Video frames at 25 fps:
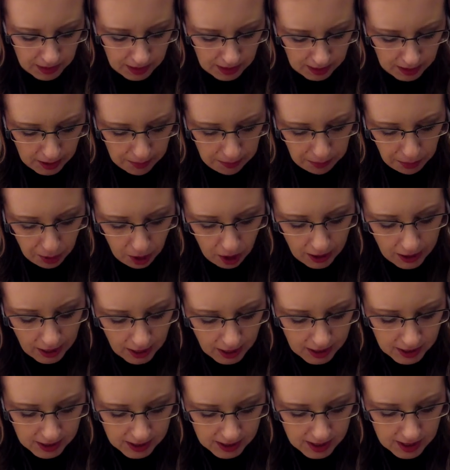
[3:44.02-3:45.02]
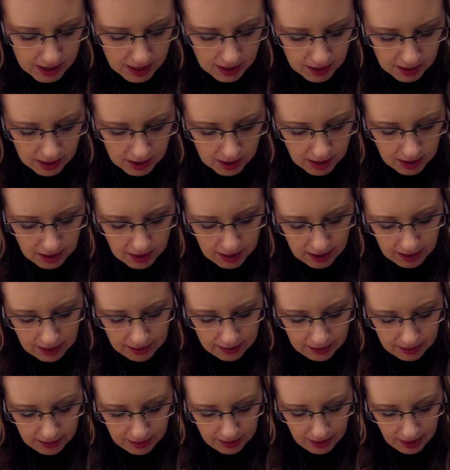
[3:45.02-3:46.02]
lip products
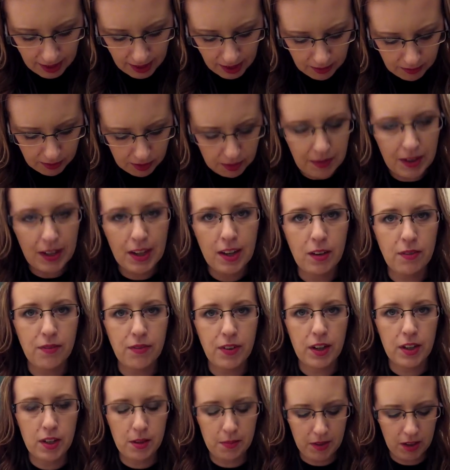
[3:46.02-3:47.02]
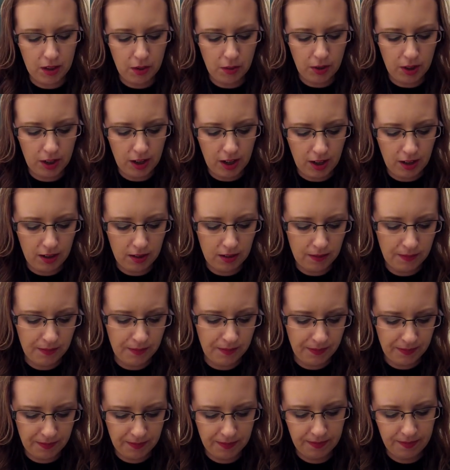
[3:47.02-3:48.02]
and they didn't have them. I can't find them anywhere yet.
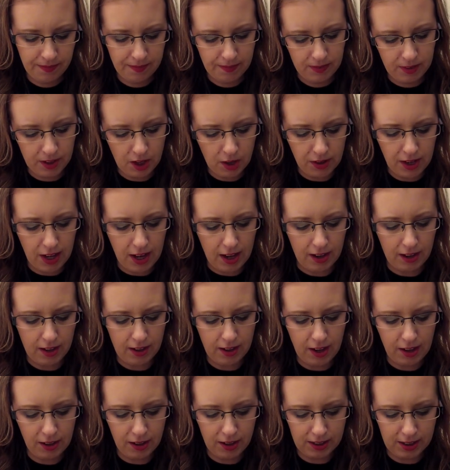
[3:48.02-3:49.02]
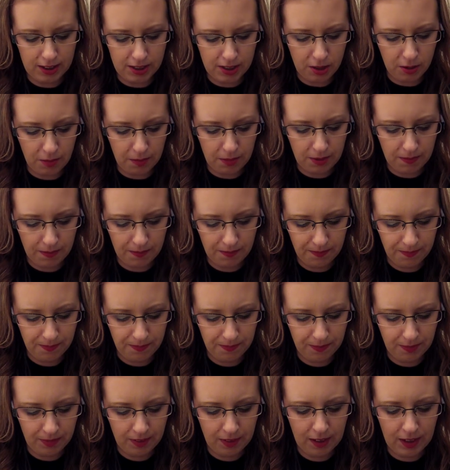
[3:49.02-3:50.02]
Okay, I got this open.
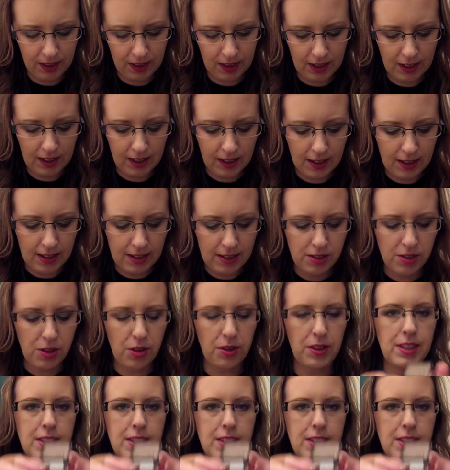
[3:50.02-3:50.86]
So